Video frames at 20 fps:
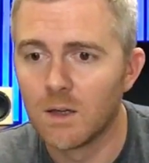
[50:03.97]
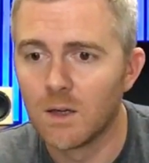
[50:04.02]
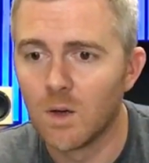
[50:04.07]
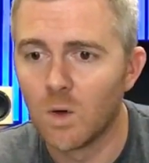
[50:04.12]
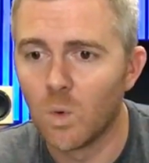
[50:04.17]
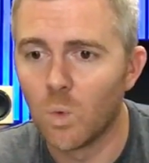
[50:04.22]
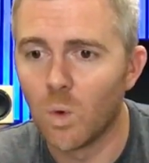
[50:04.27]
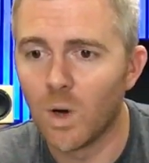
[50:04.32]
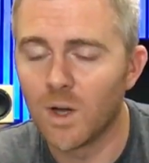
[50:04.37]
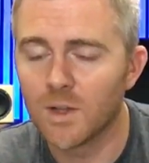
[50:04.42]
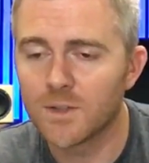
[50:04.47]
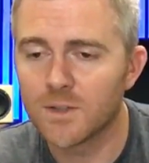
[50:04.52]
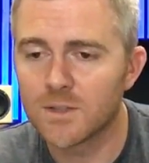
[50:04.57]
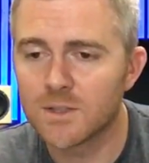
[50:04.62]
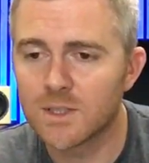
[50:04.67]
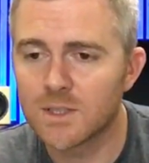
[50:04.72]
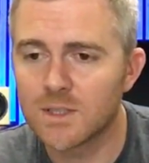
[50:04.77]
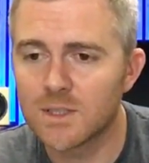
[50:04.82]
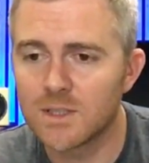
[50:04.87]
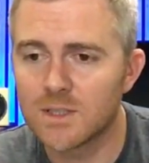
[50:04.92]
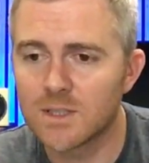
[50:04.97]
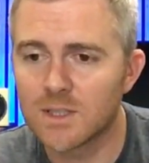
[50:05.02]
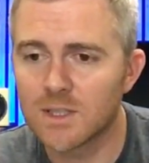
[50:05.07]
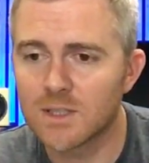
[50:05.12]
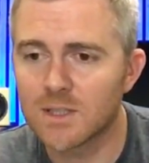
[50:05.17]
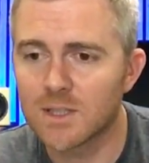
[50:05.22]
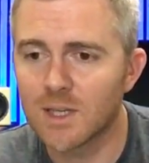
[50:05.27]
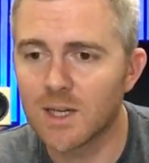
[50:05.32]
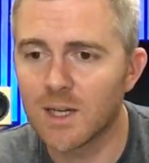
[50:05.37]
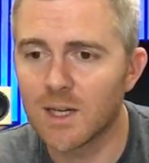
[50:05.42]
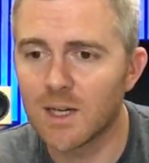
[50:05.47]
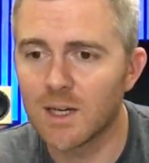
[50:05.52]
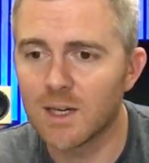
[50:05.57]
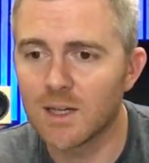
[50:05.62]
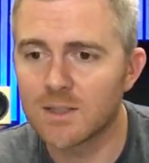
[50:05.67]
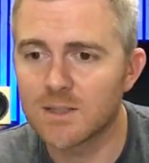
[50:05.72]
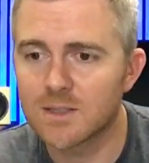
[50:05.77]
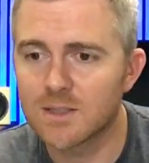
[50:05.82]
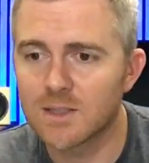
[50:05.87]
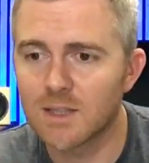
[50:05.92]
Walter sixty-six uh,
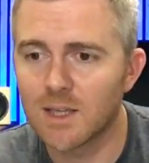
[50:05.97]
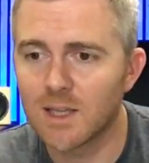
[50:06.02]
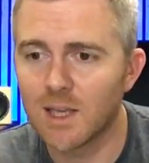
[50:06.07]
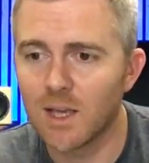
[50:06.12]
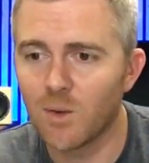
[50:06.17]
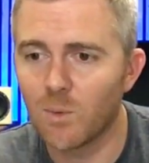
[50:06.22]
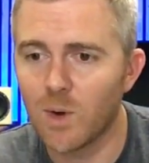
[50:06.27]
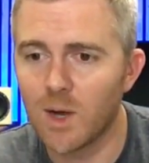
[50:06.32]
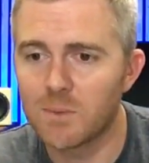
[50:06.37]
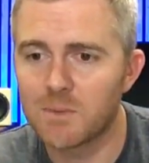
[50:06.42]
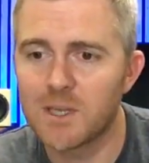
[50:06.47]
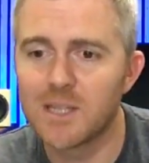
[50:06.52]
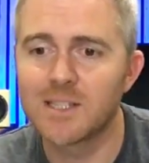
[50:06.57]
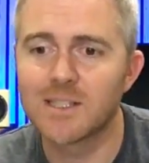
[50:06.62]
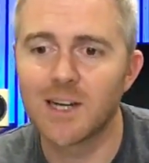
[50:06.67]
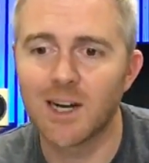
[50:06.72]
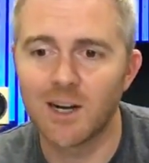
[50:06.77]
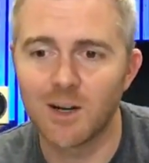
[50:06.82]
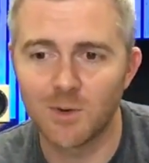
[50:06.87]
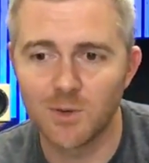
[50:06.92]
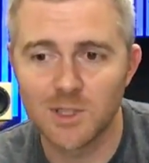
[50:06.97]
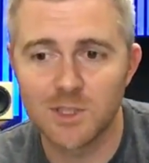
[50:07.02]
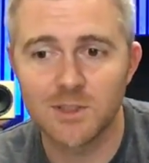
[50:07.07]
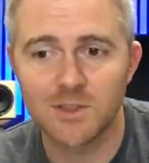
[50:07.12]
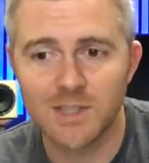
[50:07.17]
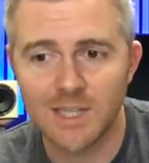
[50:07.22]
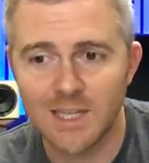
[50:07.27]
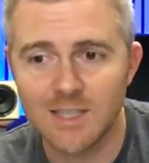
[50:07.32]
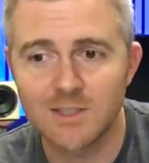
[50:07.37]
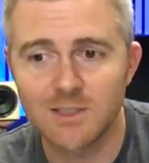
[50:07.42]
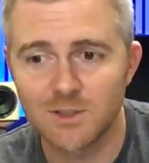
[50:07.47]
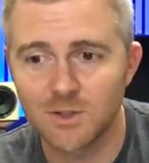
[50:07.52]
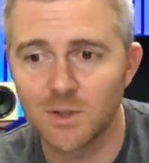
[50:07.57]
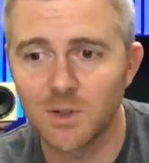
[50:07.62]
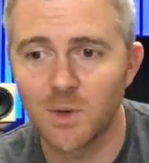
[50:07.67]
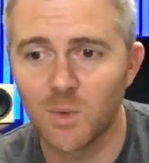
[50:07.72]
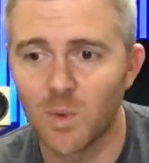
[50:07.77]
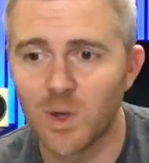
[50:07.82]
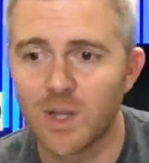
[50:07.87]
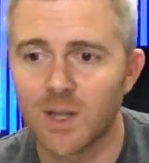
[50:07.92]
said they can't wipe the entire original cast. There's only
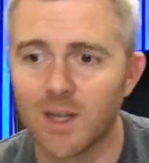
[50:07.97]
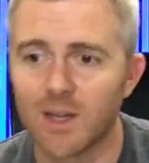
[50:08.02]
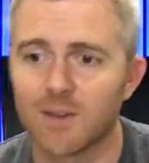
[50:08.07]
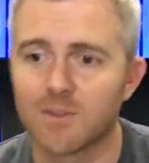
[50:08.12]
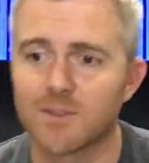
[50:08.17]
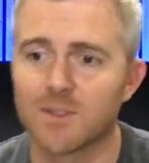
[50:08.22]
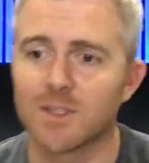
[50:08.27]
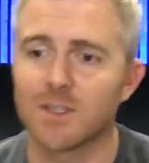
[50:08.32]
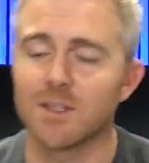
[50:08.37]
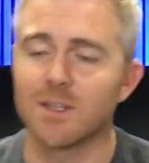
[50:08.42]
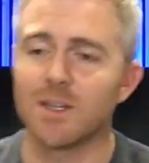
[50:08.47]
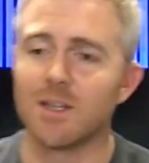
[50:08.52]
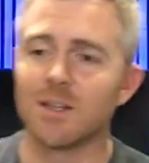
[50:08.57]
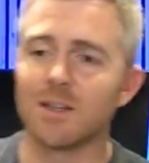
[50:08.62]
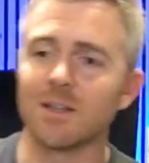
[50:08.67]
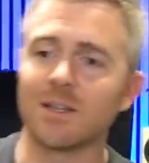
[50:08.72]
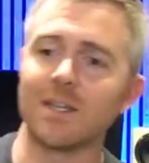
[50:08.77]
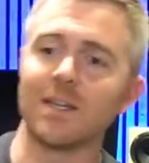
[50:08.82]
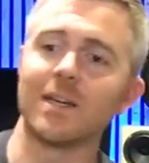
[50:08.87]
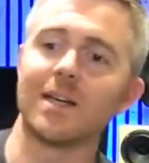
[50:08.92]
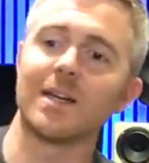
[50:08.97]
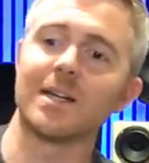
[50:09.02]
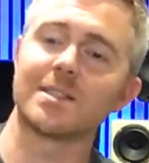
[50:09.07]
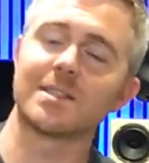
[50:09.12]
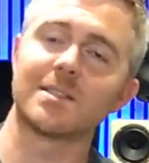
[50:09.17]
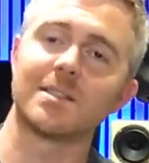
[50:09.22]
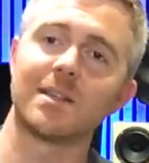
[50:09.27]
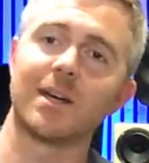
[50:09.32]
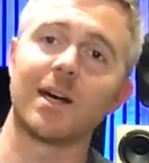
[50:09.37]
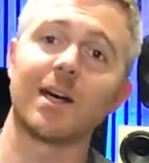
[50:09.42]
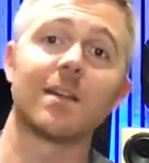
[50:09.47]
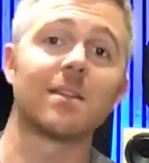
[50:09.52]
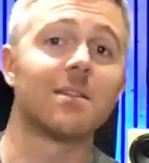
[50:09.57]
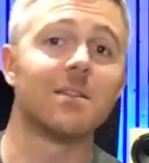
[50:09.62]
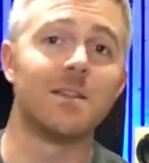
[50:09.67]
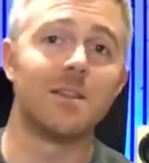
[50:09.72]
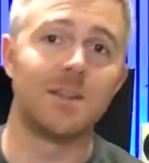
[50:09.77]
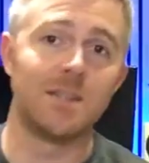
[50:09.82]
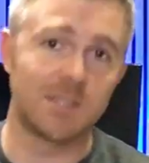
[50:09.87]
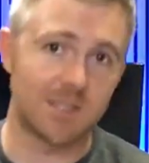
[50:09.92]
one left, and Leia has to die.
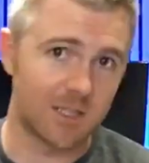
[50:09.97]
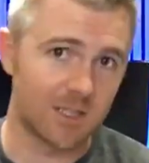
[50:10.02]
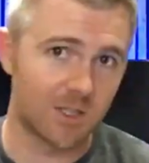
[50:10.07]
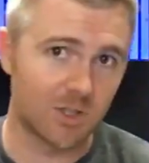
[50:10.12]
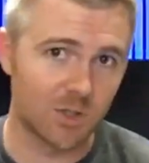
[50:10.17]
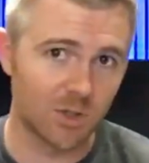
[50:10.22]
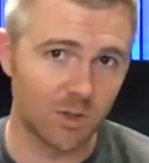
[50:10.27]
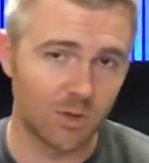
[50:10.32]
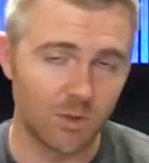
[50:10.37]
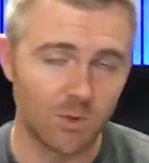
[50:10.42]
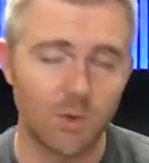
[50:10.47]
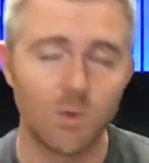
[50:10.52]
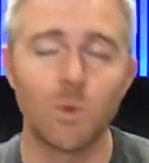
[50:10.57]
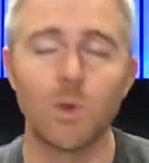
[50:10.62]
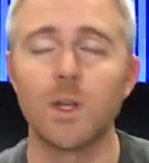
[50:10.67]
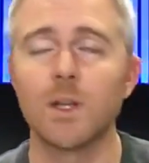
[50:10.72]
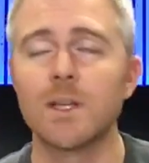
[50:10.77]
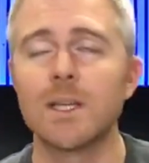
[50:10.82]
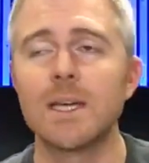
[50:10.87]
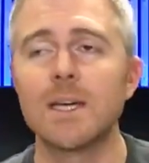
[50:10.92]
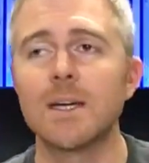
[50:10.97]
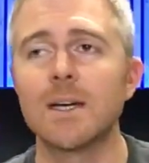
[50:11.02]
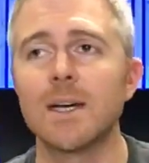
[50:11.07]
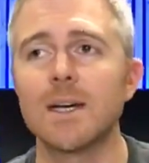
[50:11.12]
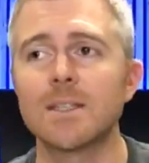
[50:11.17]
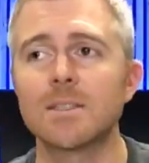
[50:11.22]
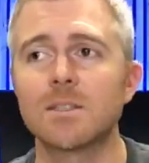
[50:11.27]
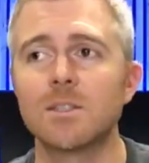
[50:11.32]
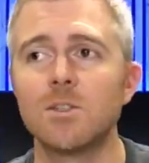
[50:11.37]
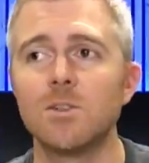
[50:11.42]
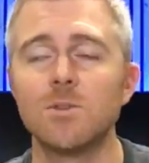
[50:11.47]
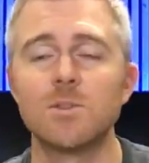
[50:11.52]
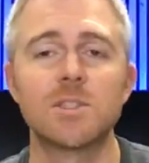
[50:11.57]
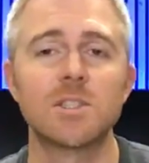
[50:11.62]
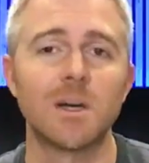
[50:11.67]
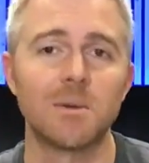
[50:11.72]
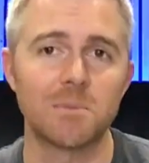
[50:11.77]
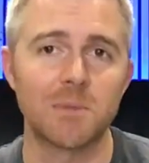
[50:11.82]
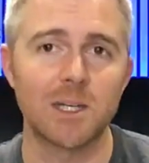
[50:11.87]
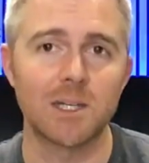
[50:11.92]
This is true. Well, Leia has to do
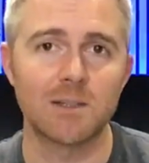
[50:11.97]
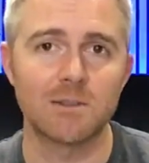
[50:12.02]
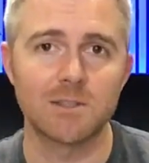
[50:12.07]
something.